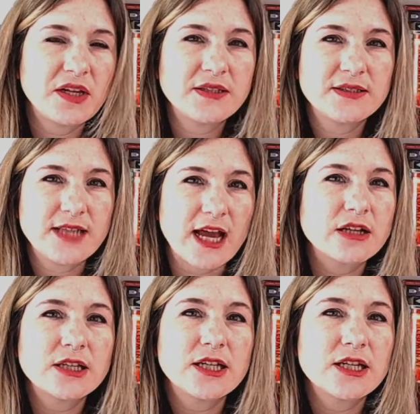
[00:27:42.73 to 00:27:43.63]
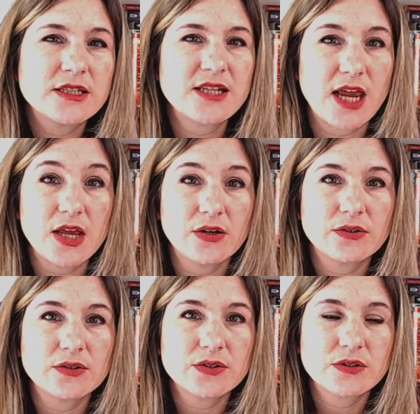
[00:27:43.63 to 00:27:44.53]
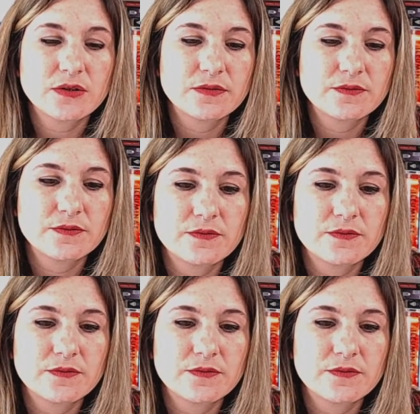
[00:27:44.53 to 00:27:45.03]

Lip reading: what exactly it entails.